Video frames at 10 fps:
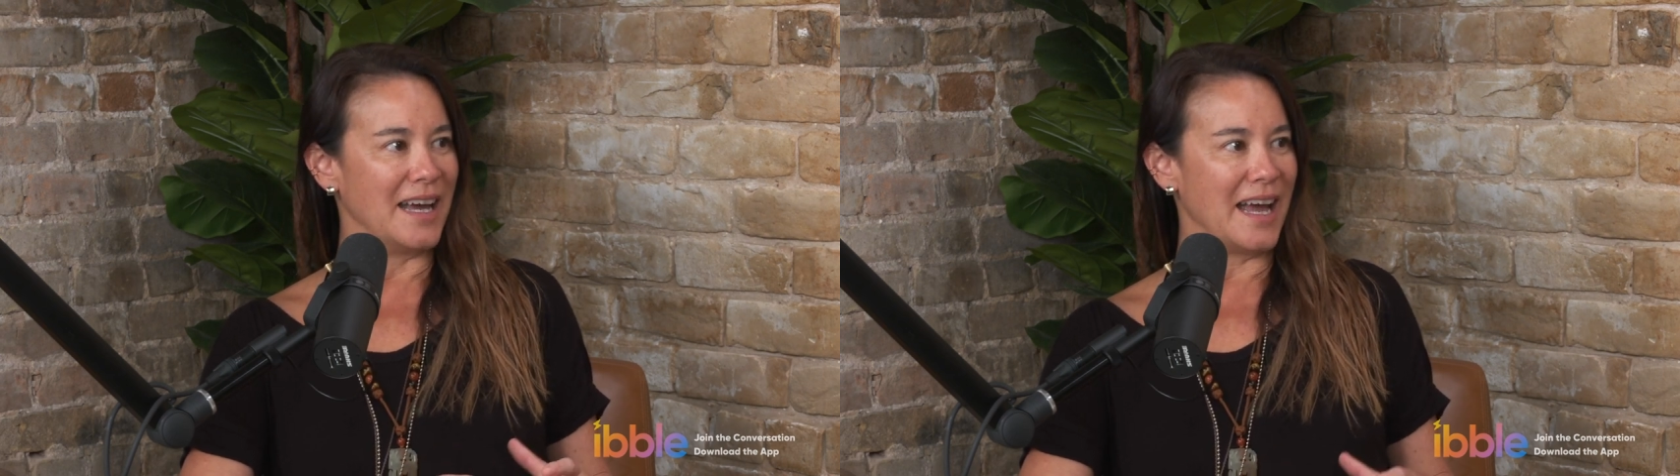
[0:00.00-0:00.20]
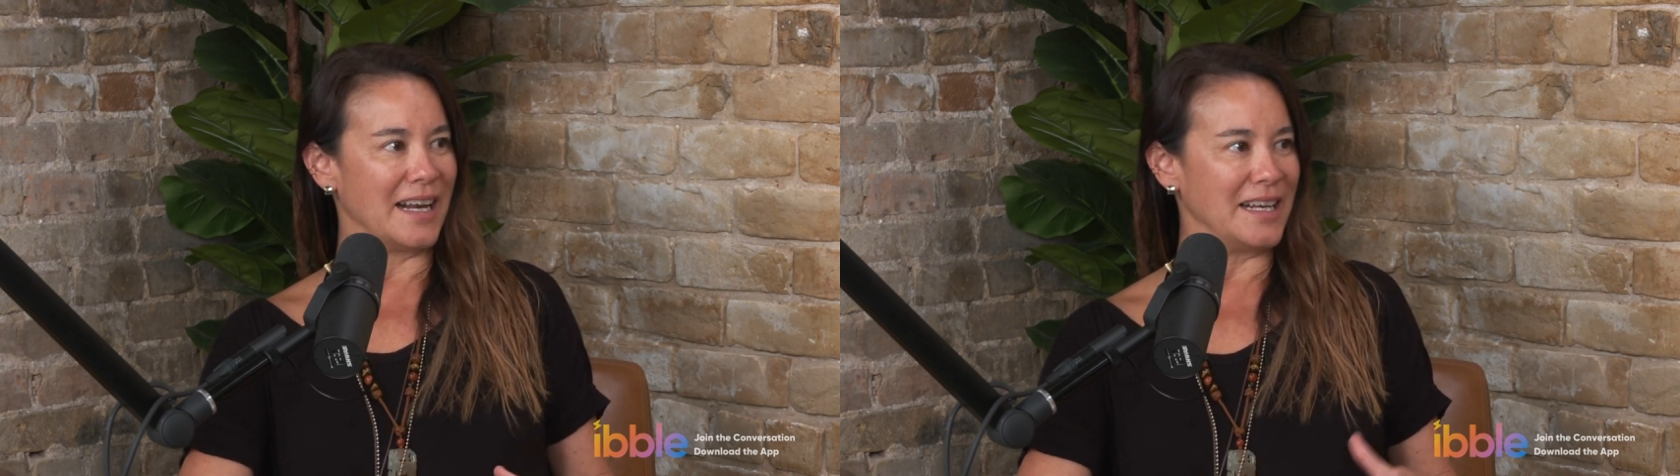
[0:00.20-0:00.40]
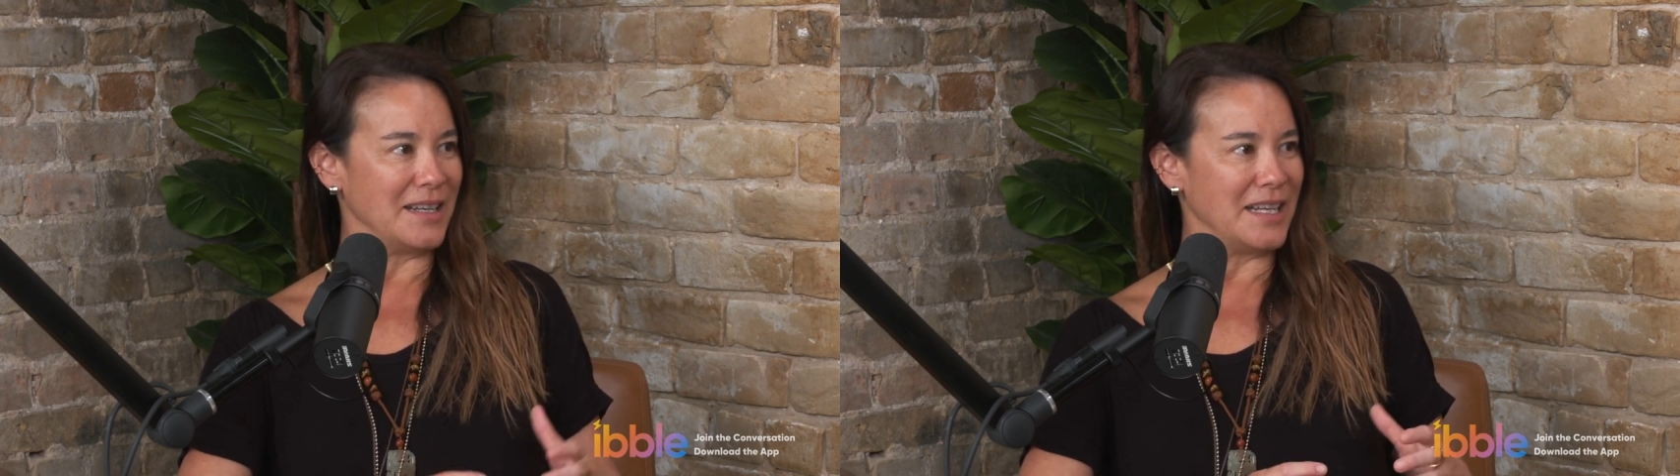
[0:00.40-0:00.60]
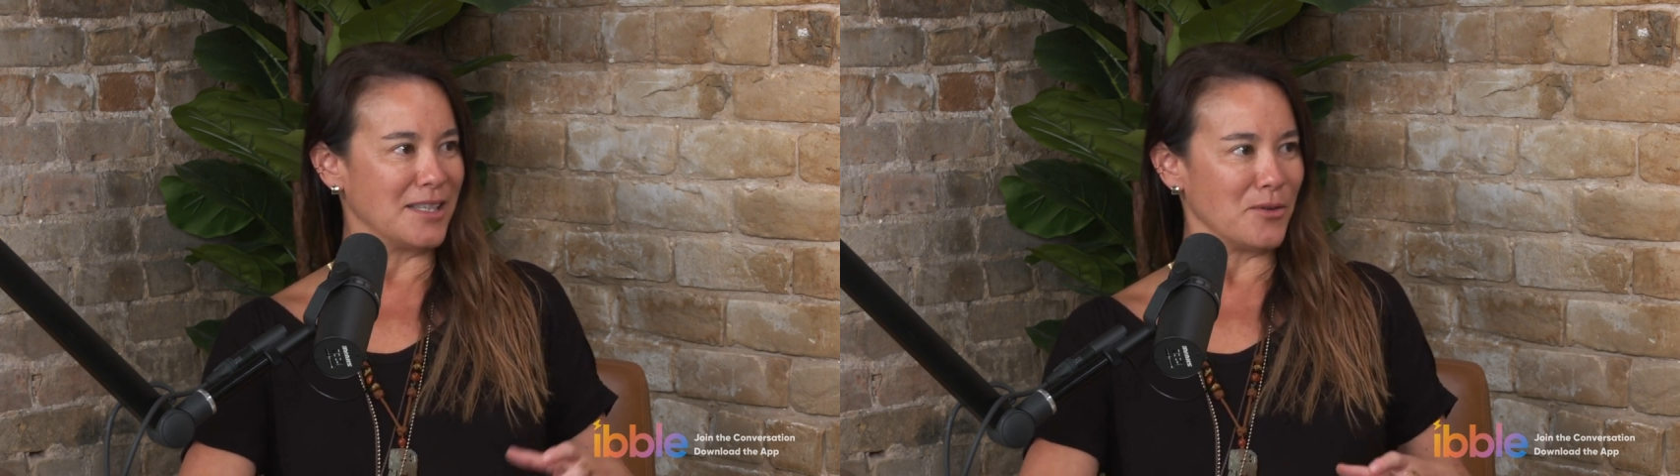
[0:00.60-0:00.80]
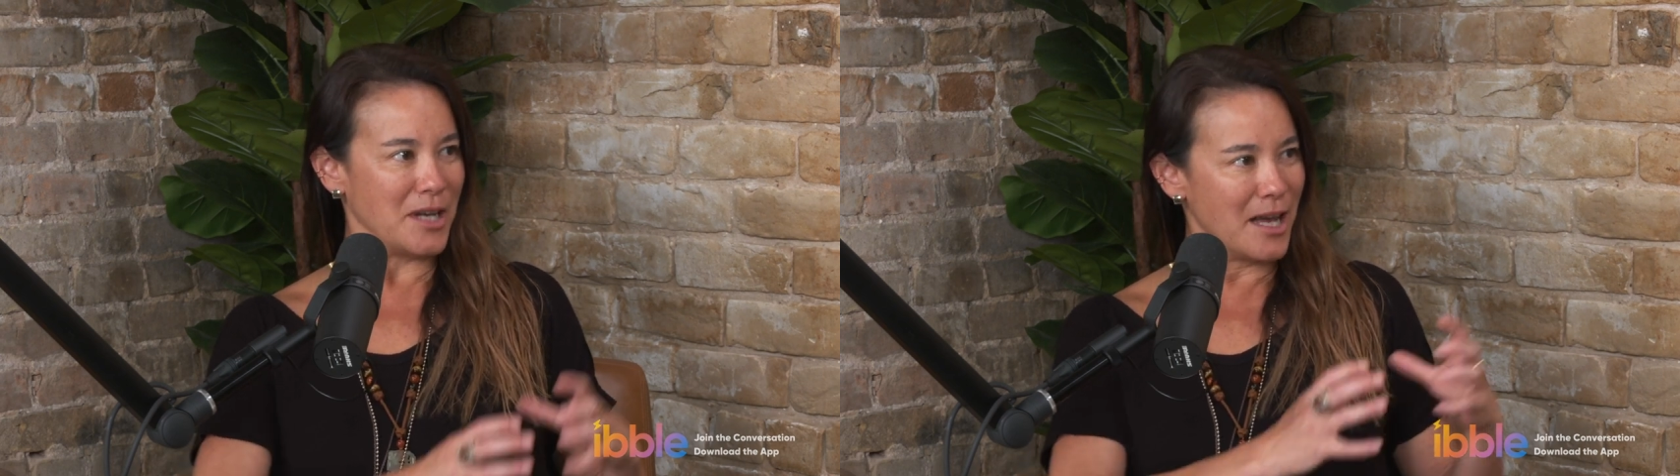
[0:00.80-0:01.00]
and I need
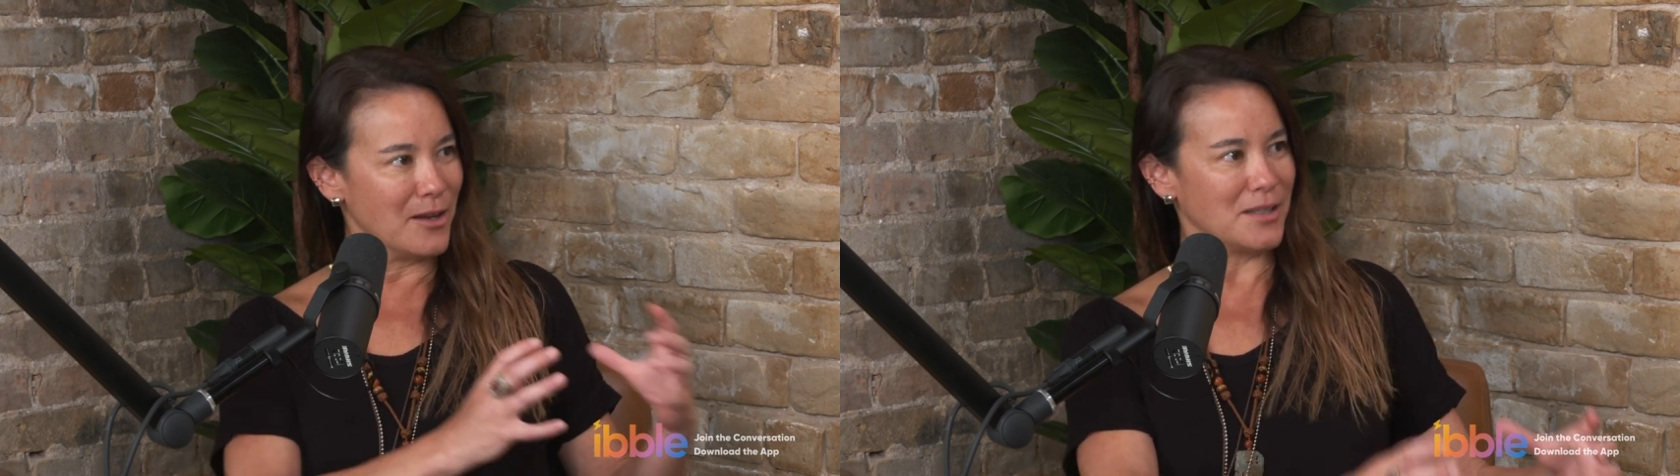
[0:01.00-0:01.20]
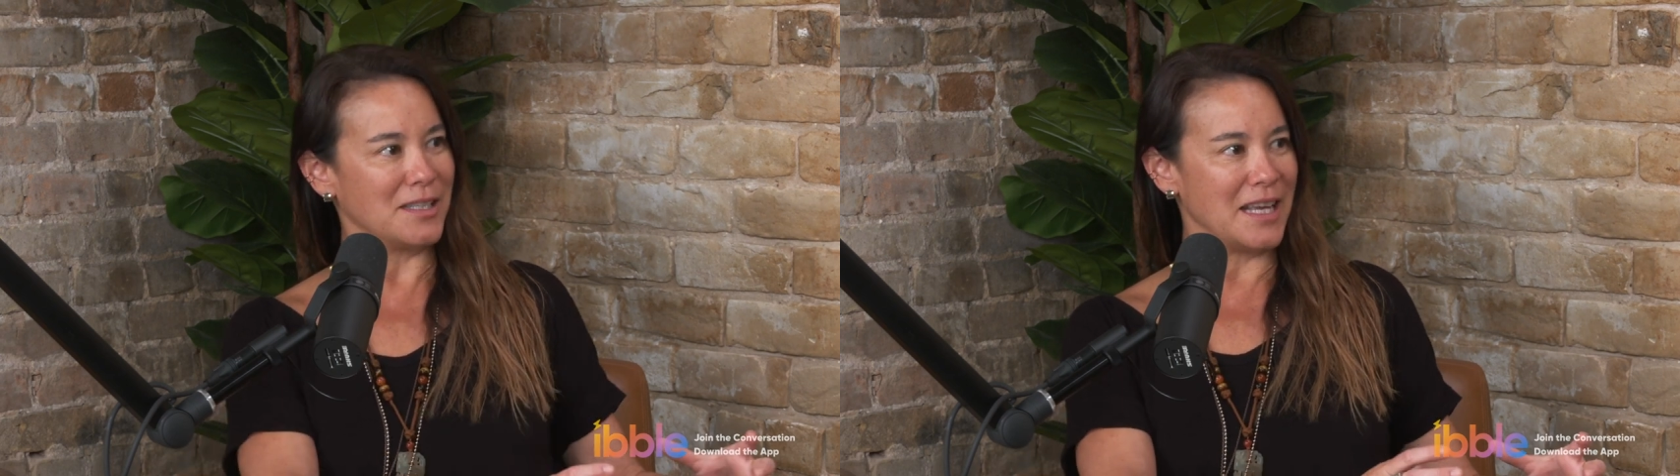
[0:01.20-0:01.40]
someone else